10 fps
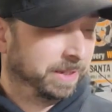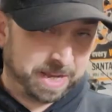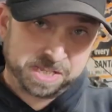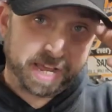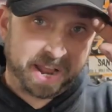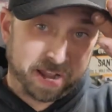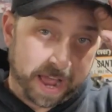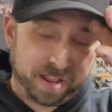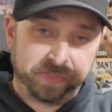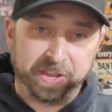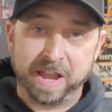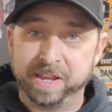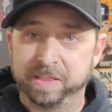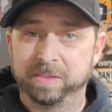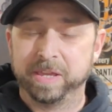Like I said, I, I didn't think
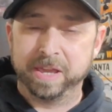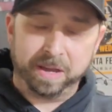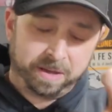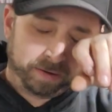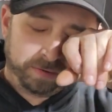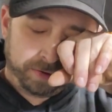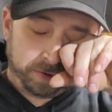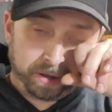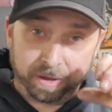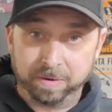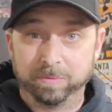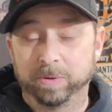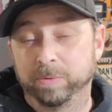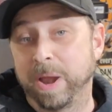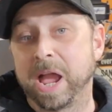I'd get the, uh, uh,
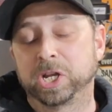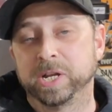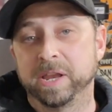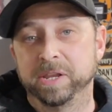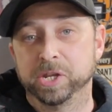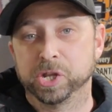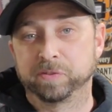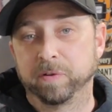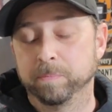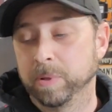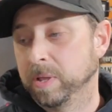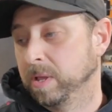the reaction I did just from